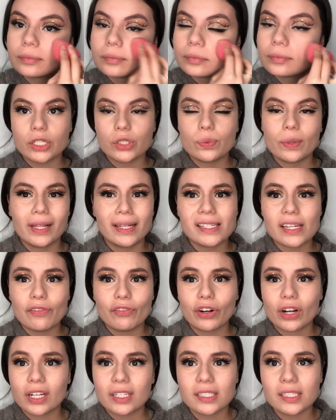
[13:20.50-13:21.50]
Just realized I
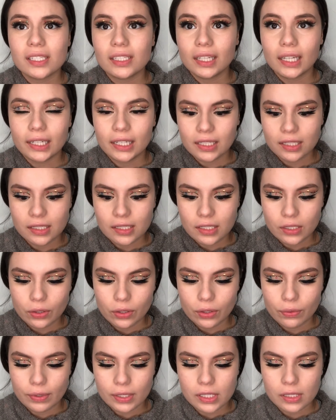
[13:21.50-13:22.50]
forgot to like conceal
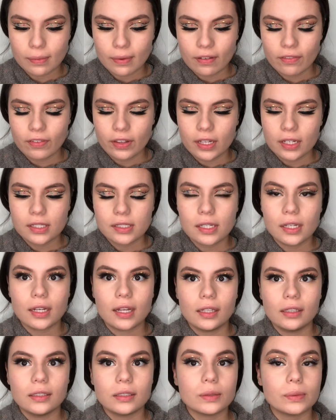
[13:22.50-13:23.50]
the rest of my face. Like,
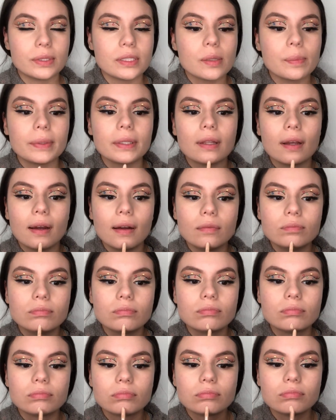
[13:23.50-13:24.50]
hello, what's up with that?
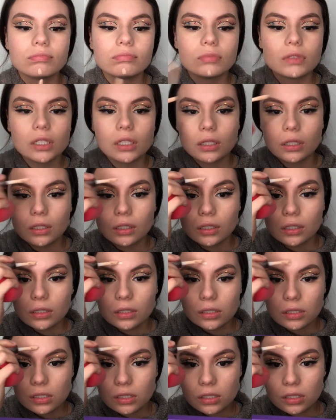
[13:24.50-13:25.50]

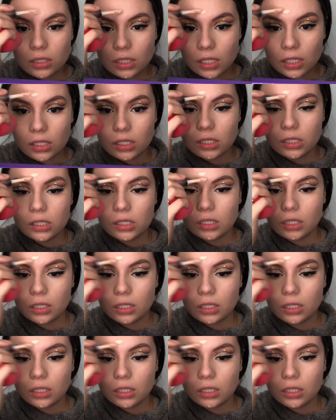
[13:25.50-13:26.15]
Sis.